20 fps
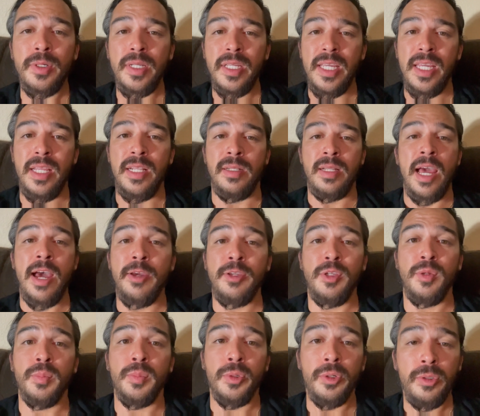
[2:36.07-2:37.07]
in how
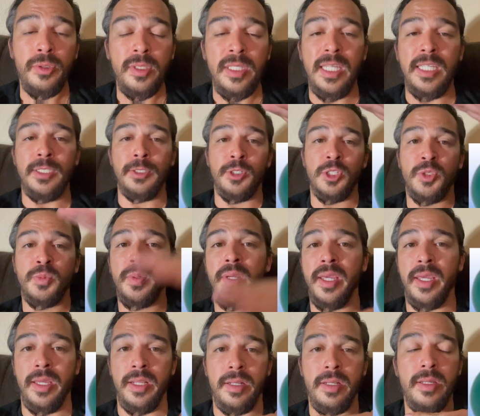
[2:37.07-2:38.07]
you bowl is your
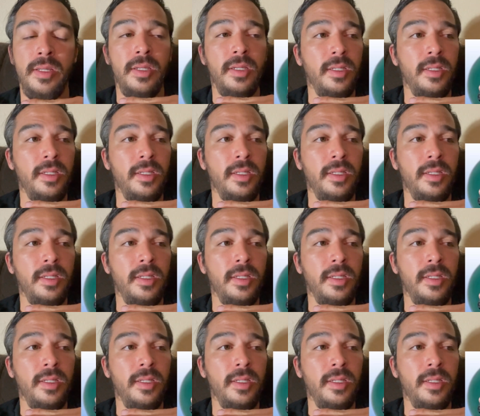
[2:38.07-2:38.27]
span.